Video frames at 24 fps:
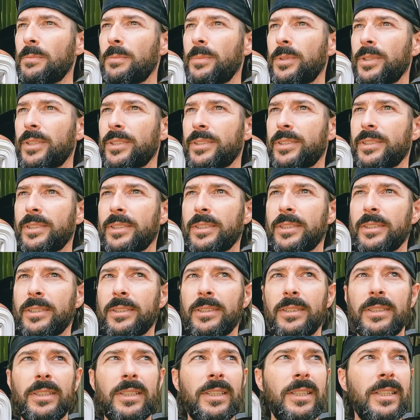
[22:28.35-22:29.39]
But
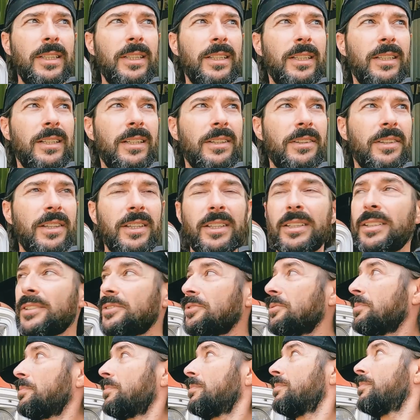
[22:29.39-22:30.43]
I think
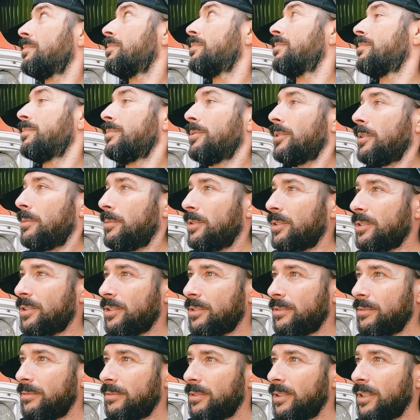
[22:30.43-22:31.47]
that's pretty
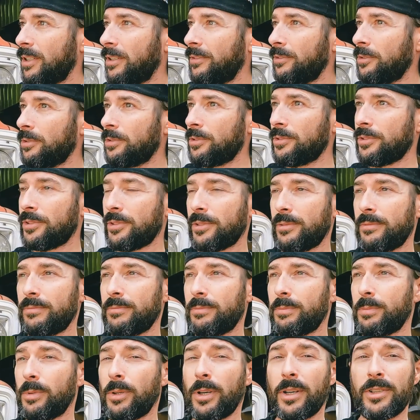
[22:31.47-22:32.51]
much covers
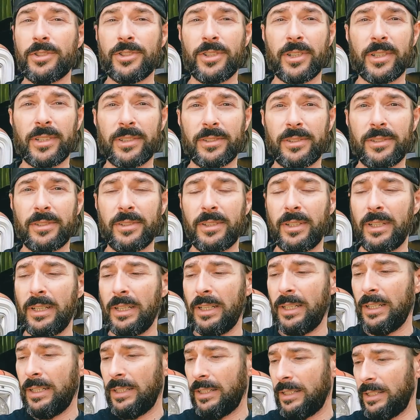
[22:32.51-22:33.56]
projects.
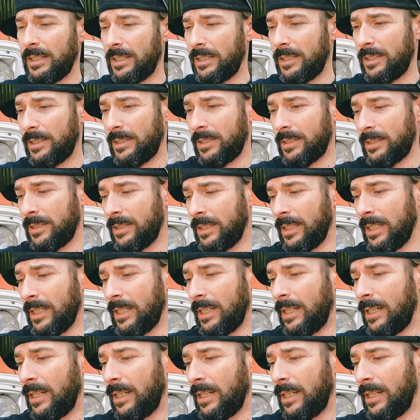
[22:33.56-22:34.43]
Now,